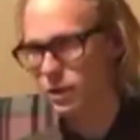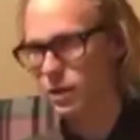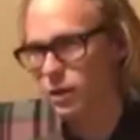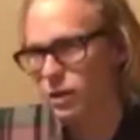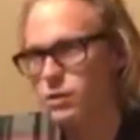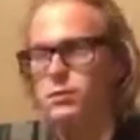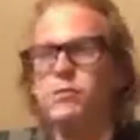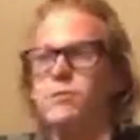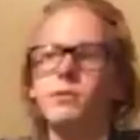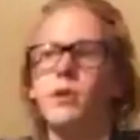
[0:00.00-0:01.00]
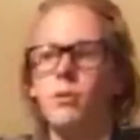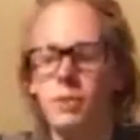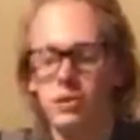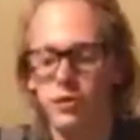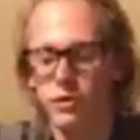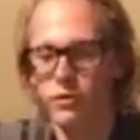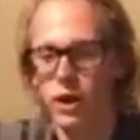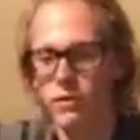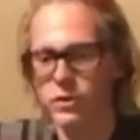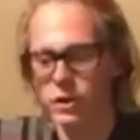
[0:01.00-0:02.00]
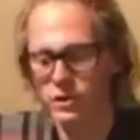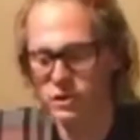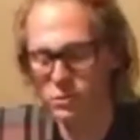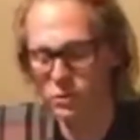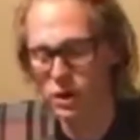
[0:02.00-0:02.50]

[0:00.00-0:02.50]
they are made fun of for having like similar